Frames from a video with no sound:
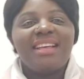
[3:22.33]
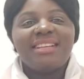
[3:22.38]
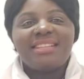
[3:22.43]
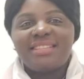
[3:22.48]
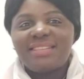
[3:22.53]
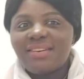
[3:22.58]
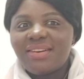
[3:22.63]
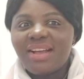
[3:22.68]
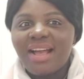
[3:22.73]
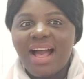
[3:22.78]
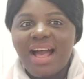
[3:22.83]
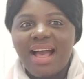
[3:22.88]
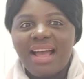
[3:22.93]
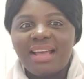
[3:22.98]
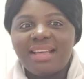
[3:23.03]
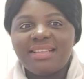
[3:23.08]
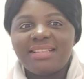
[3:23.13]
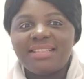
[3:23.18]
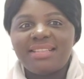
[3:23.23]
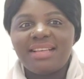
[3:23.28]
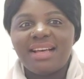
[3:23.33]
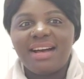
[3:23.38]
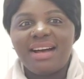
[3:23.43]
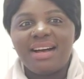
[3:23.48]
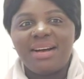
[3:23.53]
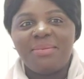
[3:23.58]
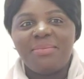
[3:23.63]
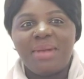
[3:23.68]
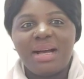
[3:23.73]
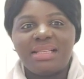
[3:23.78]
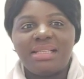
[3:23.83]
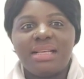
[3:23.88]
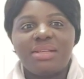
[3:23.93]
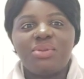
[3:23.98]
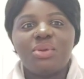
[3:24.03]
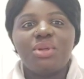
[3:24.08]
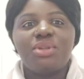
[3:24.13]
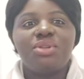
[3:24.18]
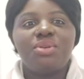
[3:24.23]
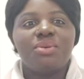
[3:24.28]
So guys, um, as I
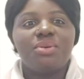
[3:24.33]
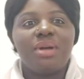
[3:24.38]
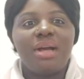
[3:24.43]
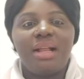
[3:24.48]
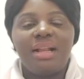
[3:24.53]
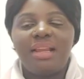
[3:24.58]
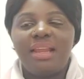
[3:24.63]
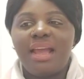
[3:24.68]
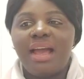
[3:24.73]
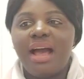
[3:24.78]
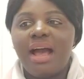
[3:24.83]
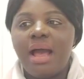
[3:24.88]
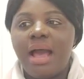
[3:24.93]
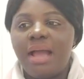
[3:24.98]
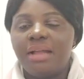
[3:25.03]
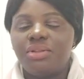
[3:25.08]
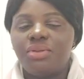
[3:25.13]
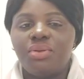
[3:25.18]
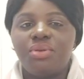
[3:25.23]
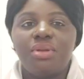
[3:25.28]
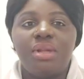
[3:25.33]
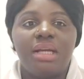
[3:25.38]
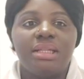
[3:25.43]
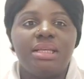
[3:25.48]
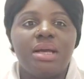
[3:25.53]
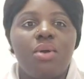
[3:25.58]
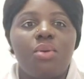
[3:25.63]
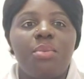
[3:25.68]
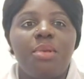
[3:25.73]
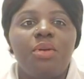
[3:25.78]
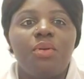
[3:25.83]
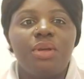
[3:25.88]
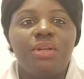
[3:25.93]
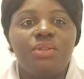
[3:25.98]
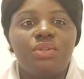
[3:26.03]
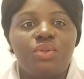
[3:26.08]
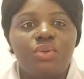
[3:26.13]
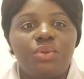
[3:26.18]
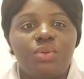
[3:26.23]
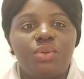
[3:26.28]
told you earlier, I told you that I'll be
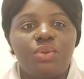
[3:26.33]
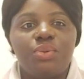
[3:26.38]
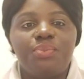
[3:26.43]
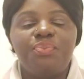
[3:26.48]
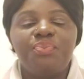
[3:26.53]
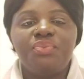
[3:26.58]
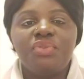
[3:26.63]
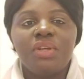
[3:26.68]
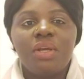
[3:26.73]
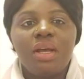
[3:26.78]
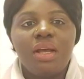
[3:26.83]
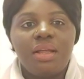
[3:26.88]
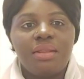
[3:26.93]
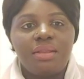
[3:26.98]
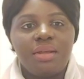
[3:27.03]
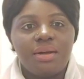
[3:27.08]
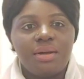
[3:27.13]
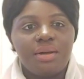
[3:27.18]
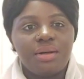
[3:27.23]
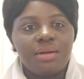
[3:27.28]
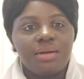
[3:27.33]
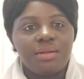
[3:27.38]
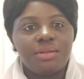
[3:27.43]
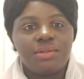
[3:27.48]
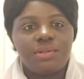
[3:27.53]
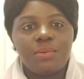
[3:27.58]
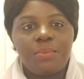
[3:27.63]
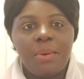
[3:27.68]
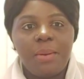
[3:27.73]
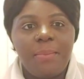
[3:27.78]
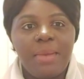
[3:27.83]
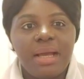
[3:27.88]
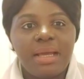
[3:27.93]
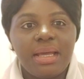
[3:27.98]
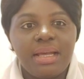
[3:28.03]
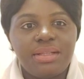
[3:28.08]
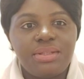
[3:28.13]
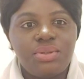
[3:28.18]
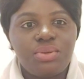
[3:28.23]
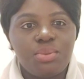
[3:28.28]
going to the
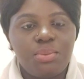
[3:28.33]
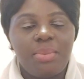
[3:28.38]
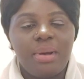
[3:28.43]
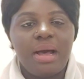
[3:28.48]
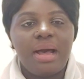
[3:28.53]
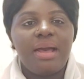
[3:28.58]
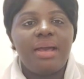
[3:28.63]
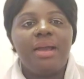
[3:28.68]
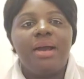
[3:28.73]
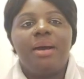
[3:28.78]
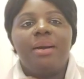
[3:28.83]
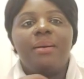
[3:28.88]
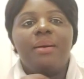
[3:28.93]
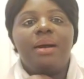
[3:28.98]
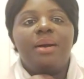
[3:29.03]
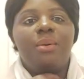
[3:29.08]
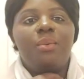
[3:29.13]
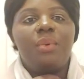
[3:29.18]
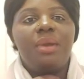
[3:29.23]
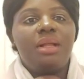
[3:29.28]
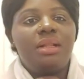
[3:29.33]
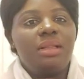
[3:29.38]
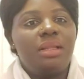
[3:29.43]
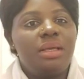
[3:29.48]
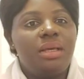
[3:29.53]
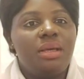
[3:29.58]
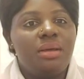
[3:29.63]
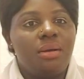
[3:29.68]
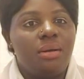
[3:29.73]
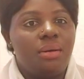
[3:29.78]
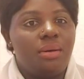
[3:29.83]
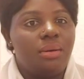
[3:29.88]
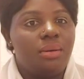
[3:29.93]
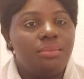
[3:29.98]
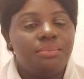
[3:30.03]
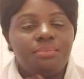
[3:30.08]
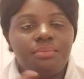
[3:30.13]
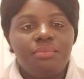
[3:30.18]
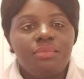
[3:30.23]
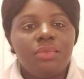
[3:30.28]
supermarket to buy our weekly
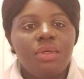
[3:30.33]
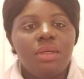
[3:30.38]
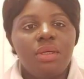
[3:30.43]
or